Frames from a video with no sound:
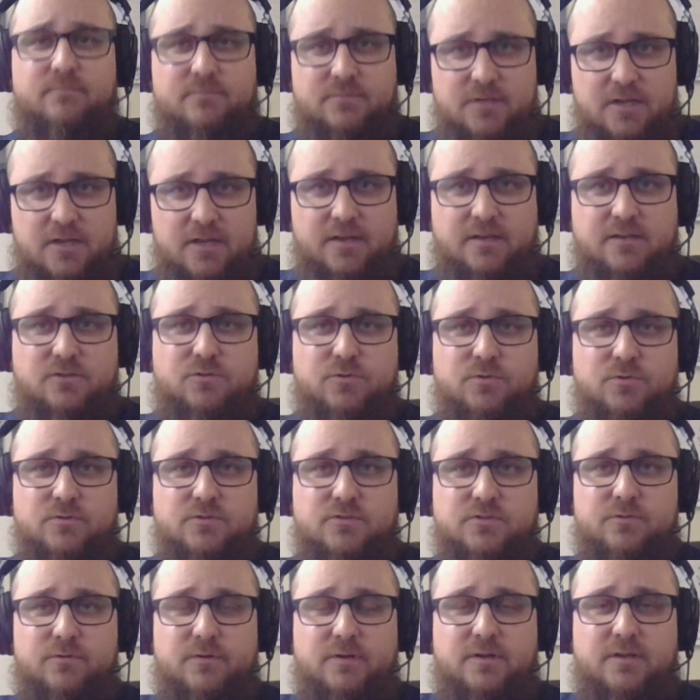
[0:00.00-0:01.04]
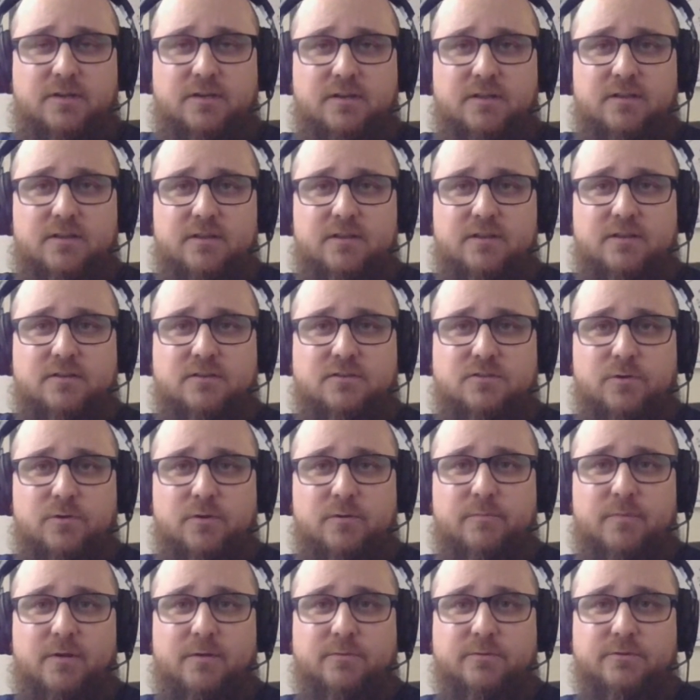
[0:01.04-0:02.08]
talking to a screen, doing
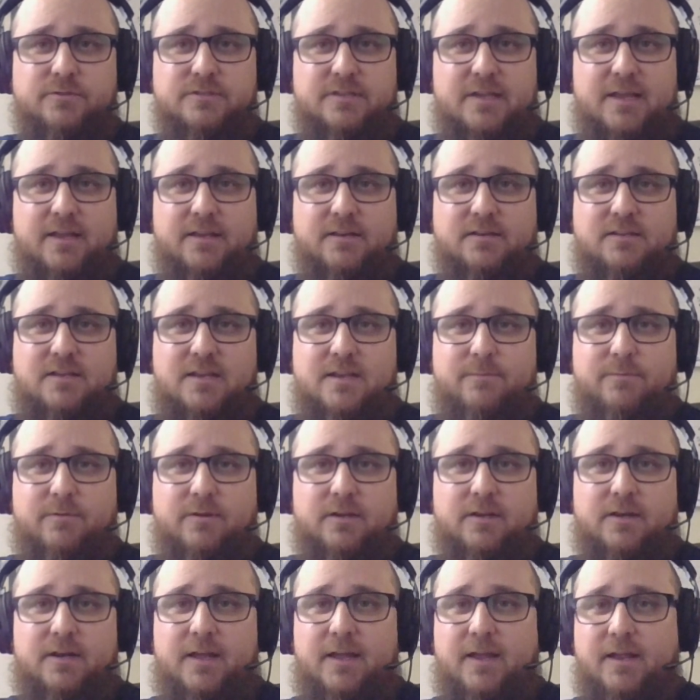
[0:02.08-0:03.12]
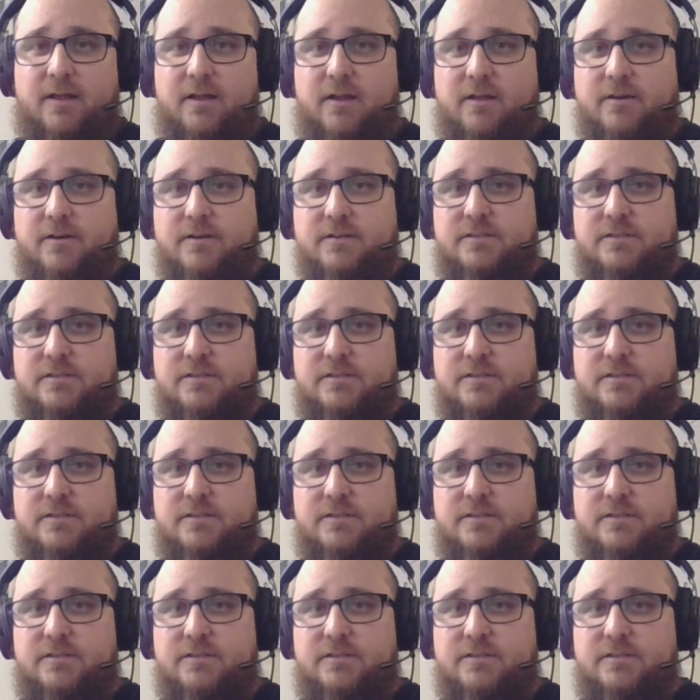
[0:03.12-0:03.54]
bubbles, and keeping an eye on a